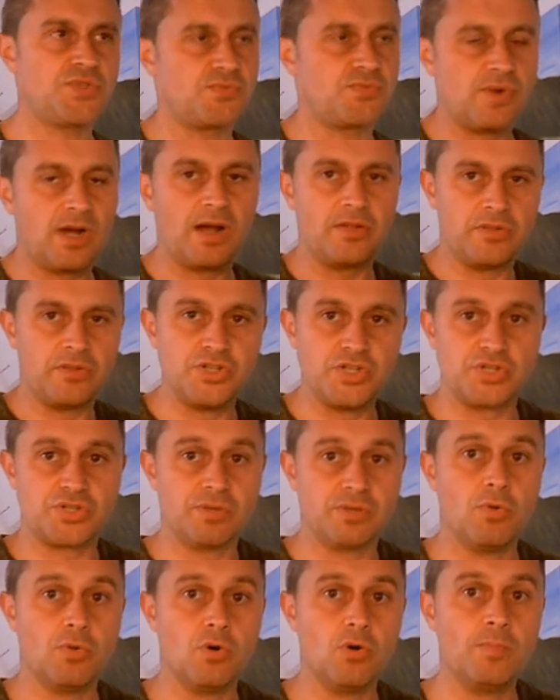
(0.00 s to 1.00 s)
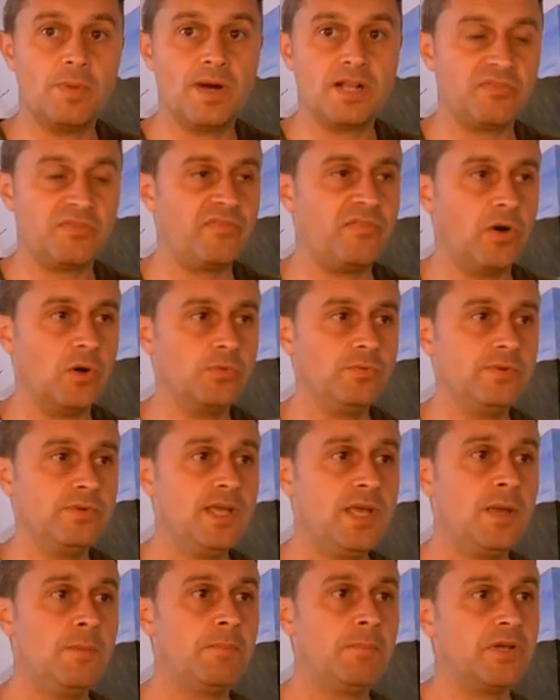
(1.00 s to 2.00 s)
rather than just a mobile phone,
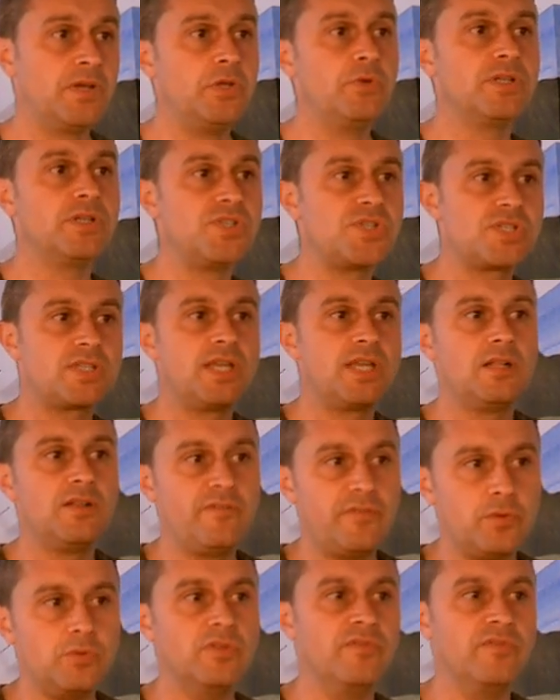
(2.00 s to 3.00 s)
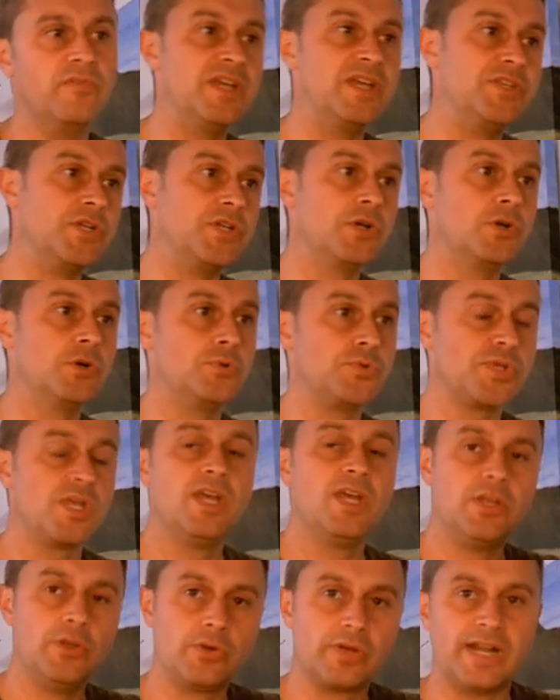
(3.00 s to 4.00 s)
but you can still view the videos.
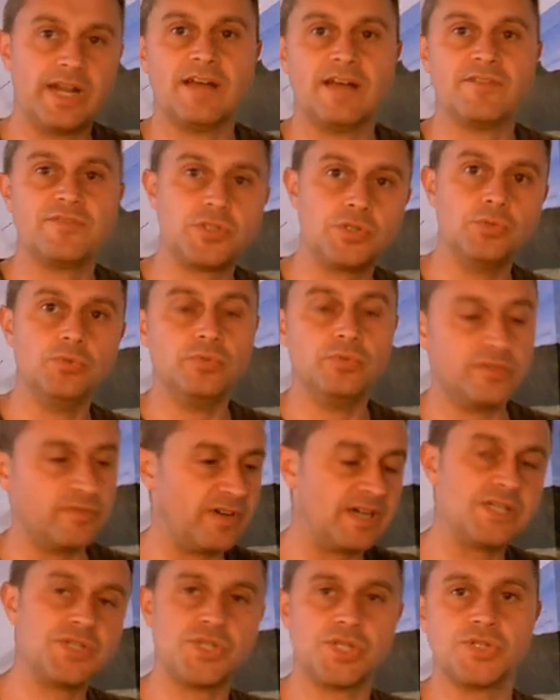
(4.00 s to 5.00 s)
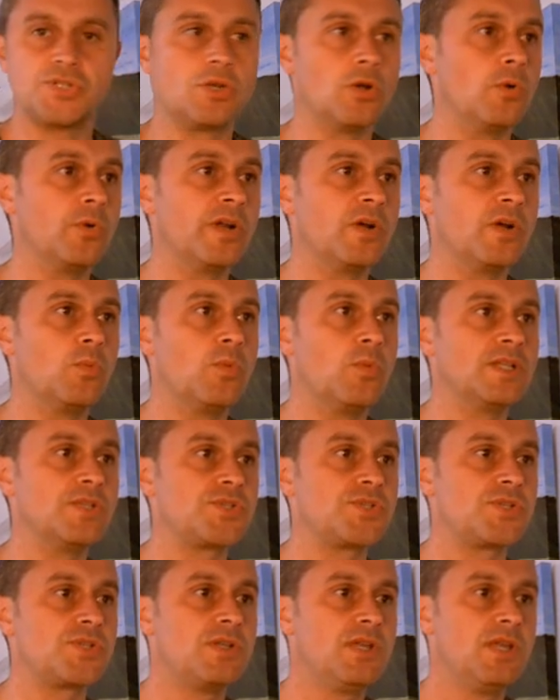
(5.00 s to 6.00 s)
You can have two devices going at
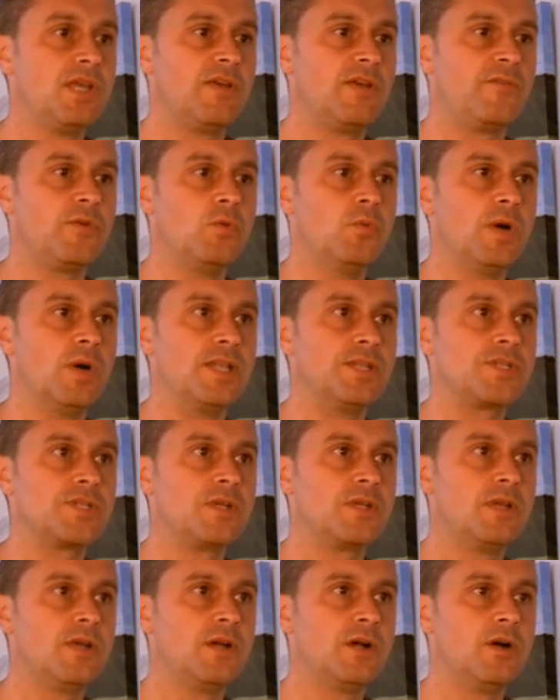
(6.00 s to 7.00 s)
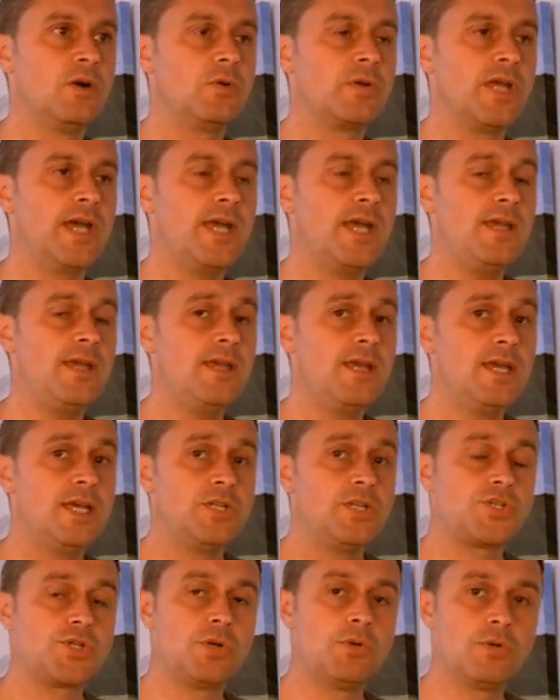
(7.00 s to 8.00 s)
once if you want. Okay,
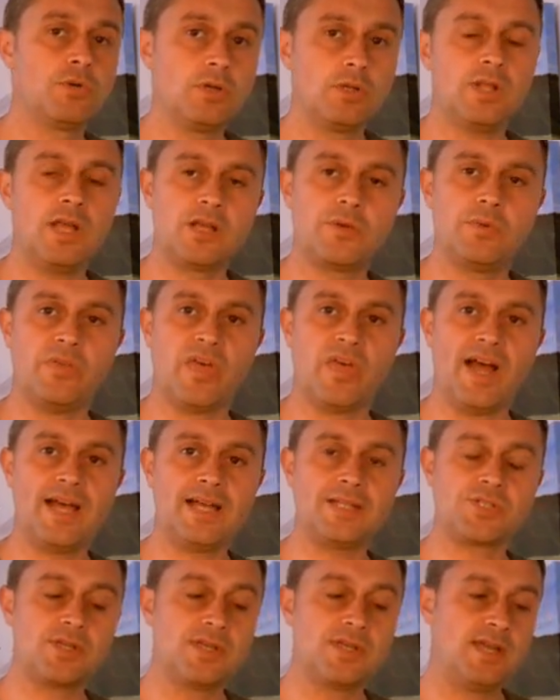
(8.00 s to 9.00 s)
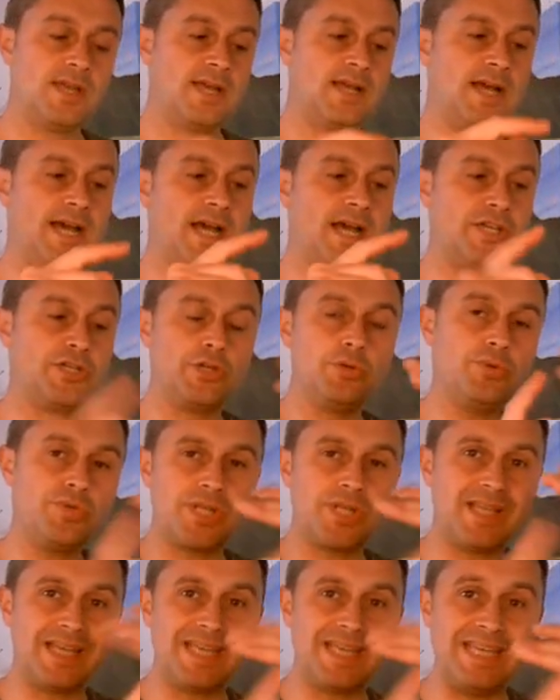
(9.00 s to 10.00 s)
so good luck with that. Uh,
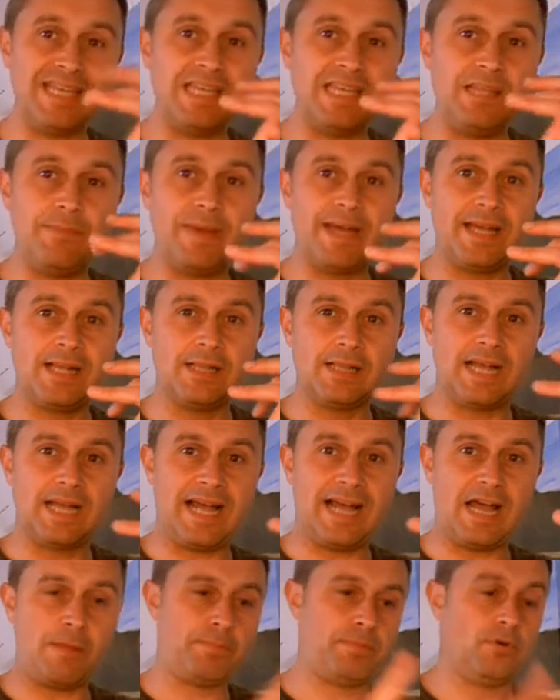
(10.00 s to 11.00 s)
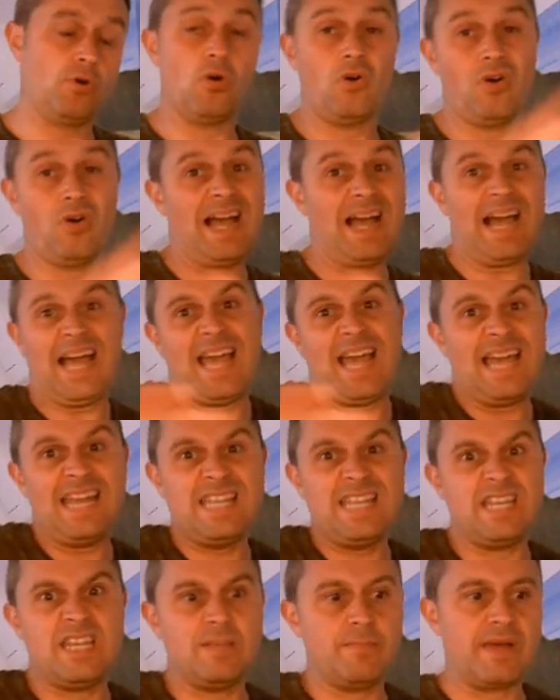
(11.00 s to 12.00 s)
using the email app or
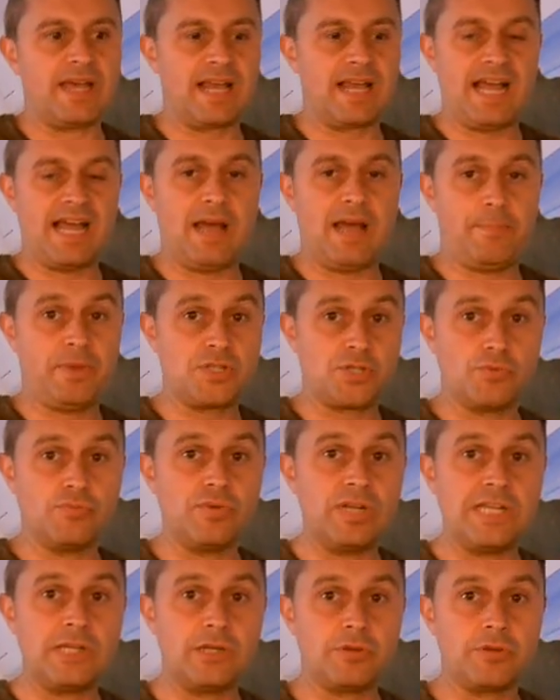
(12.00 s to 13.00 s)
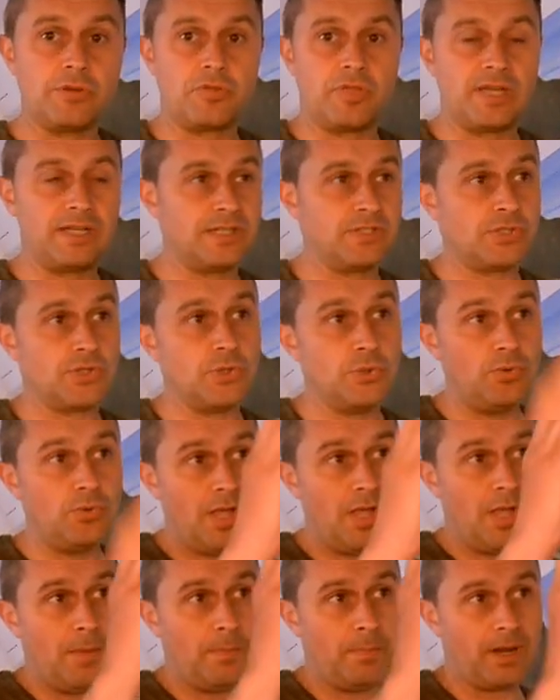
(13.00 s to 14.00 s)
any email app is a really good thing to do,
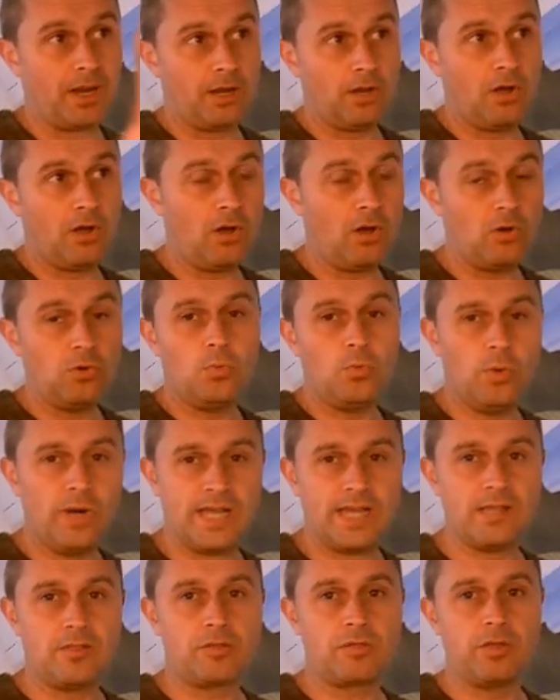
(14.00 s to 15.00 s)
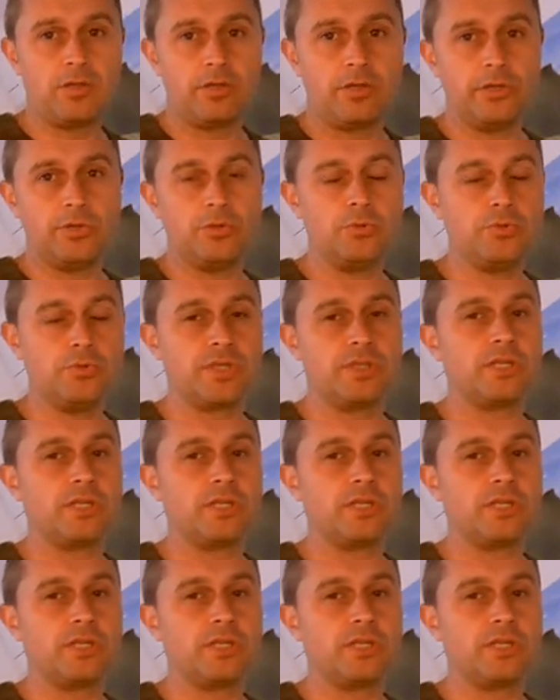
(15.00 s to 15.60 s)
but along with using the